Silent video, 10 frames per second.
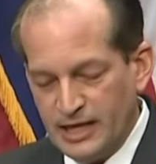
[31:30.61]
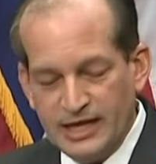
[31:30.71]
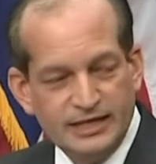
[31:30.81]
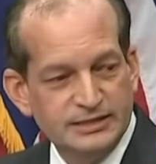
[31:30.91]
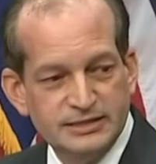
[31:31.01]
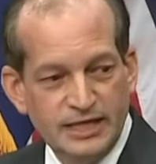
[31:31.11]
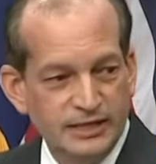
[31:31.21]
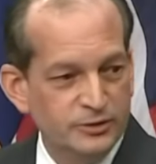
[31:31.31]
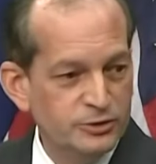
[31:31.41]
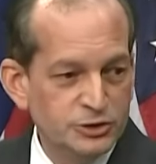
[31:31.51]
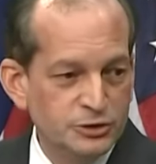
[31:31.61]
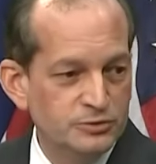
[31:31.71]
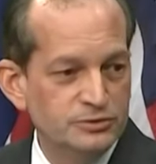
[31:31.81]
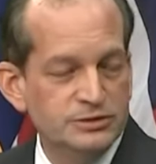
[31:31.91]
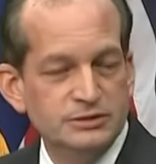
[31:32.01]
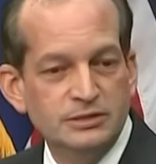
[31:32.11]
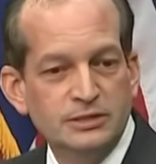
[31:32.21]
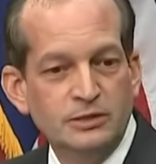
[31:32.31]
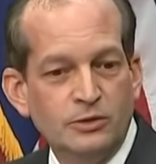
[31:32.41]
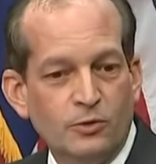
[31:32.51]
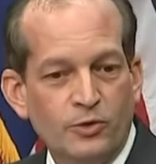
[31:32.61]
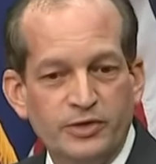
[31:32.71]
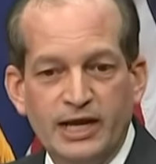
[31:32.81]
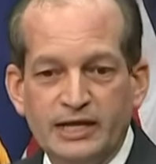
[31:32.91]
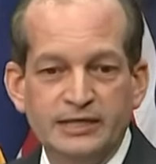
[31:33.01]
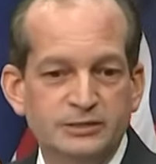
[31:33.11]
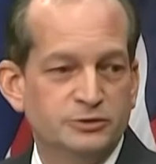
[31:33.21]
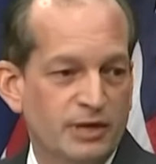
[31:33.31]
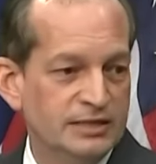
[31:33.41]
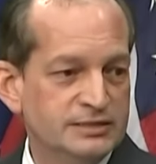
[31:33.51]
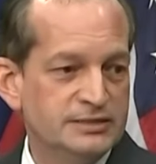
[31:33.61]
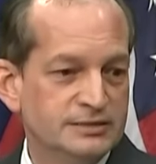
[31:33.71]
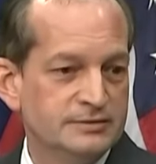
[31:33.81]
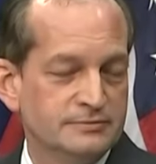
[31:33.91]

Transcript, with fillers: I can stand in their shoes or that I can address